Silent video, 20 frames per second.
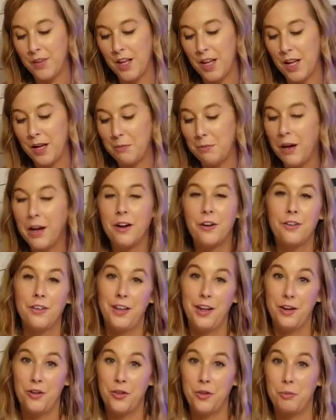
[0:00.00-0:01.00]
And
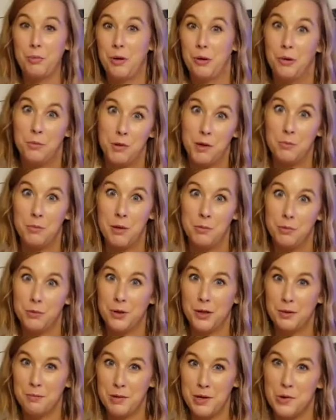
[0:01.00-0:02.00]
apparently all the Pokemon people are
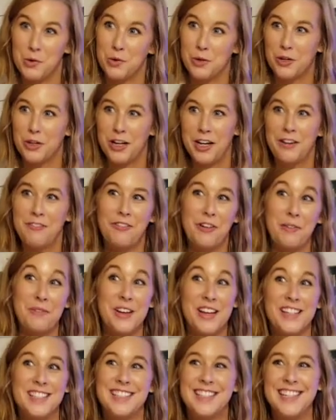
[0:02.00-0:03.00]
going to be ordering from
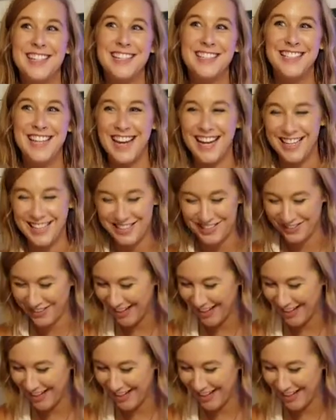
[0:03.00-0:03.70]
us these days, right?